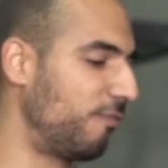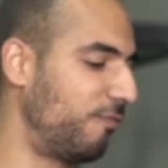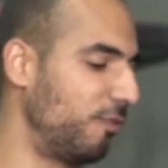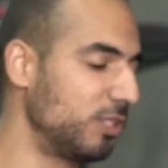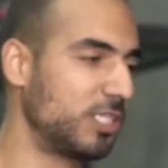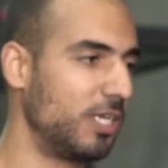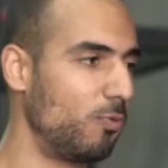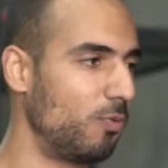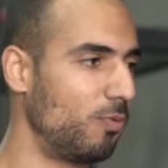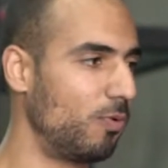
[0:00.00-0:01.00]

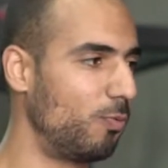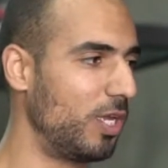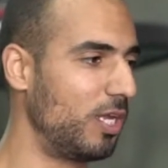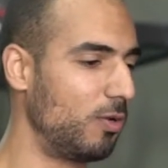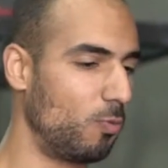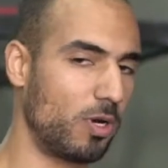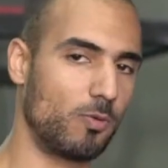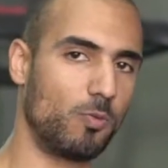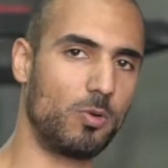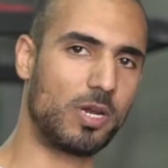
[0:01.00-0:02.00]
Firstly, we
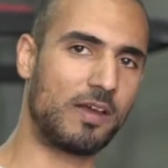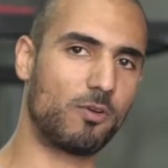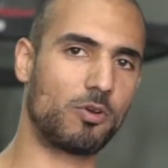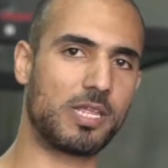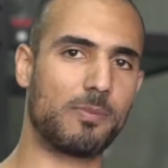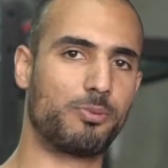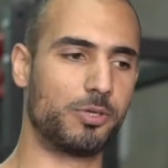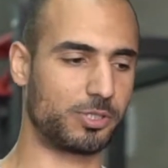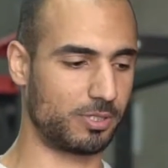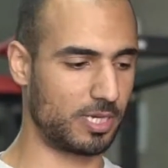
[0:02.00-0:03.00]
want to have a look at that
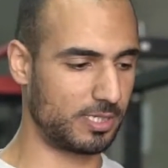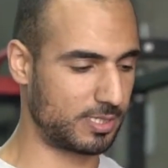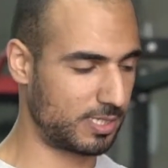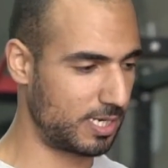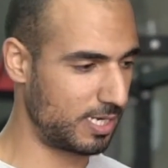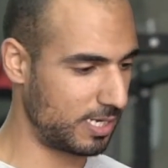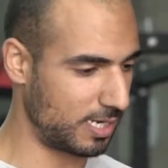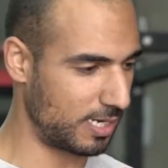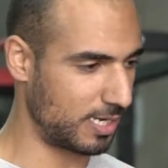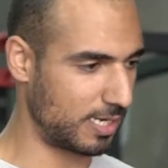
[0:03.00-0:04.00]
person and see,
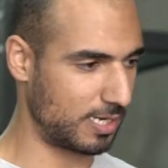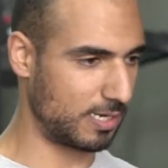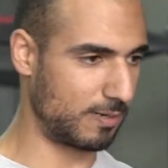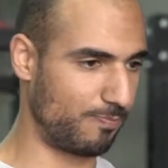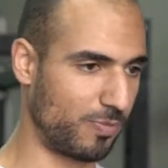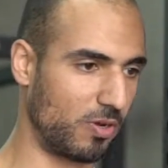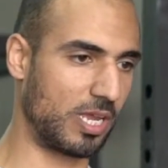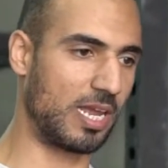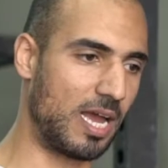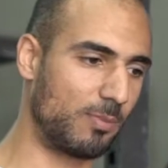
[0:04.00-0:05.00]

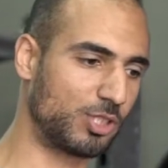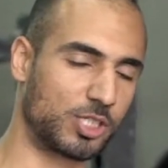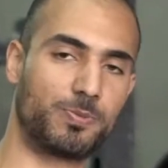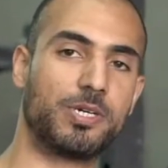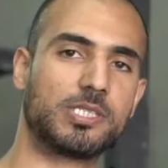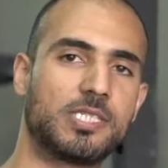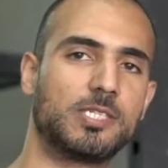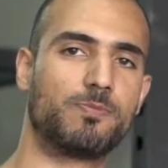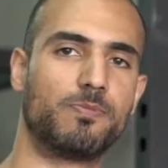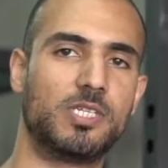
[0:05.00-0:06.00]
okay, how much experience
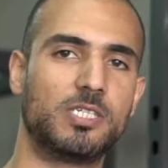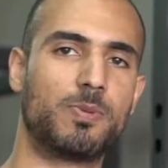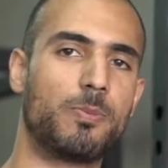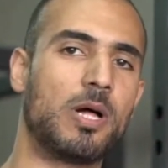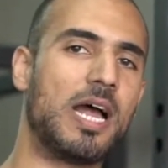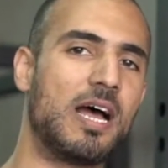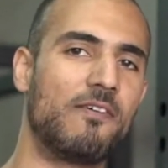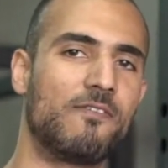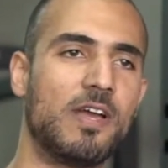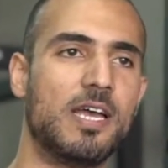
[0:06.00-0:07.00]
these people
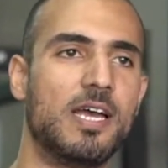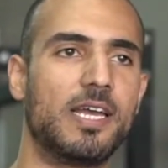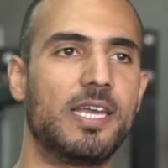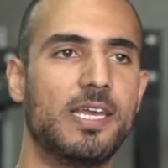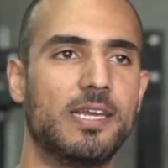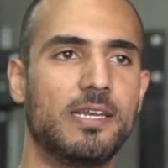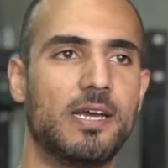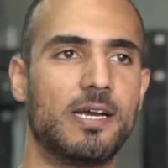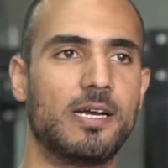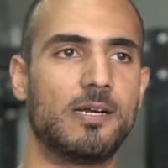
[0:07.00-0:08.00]
have
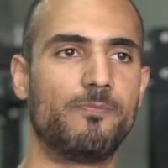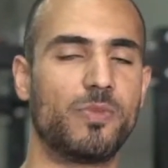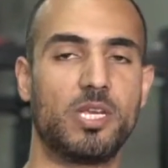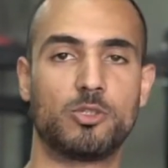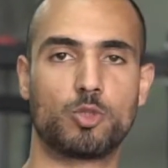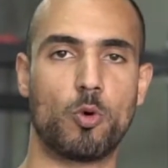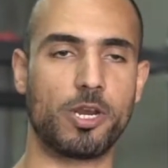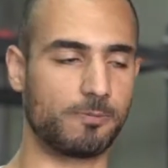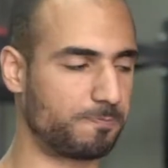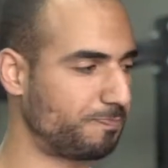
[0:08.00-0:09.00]
in
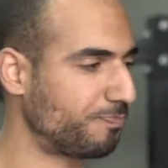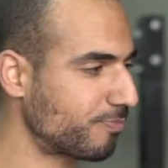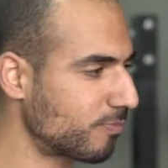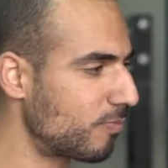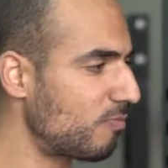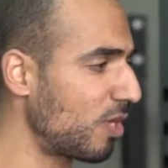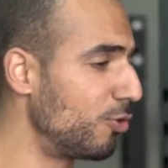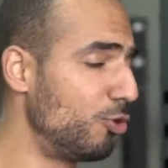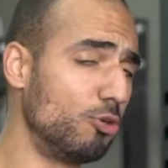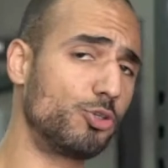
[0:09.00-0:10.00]
squatting.
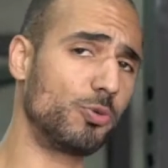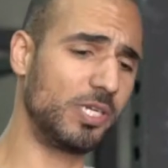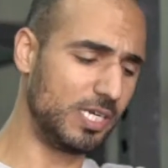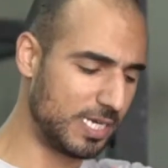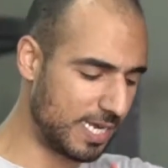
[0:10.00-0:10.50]
Usually,